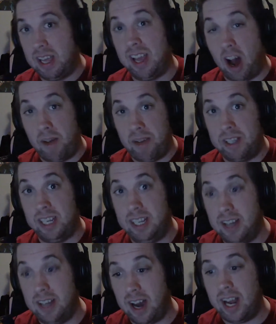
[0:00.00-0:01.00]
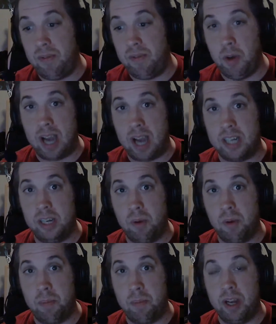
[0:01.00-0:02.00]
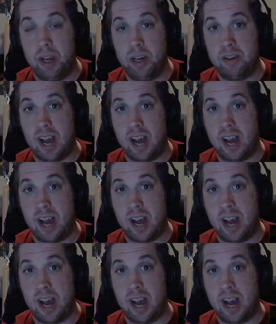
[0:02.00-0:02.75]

Obviously not if you actually would put your time and